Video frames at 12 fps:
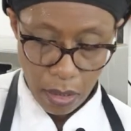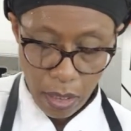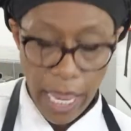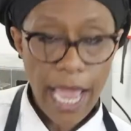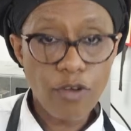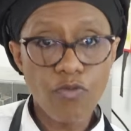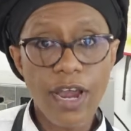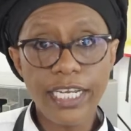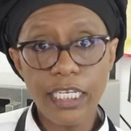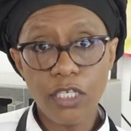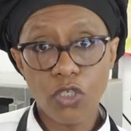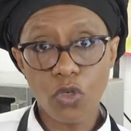and
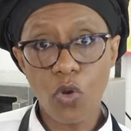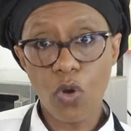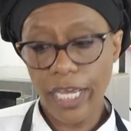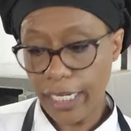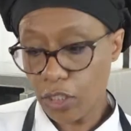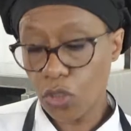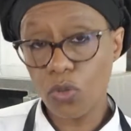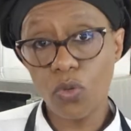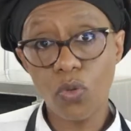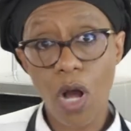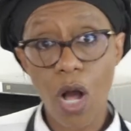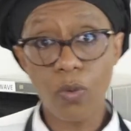ready to go
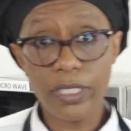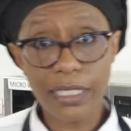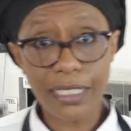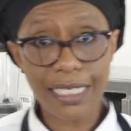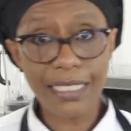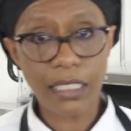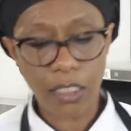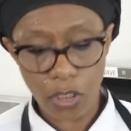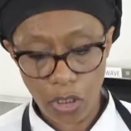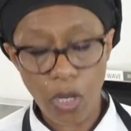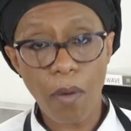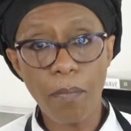into our
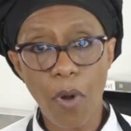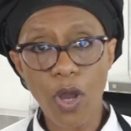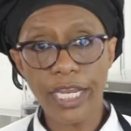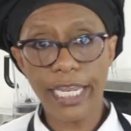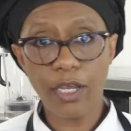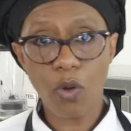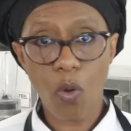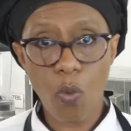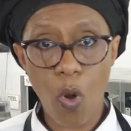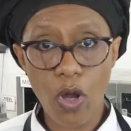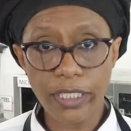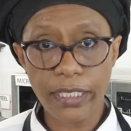seasoned boiling
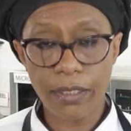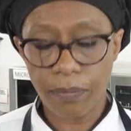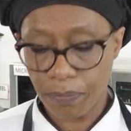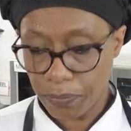water.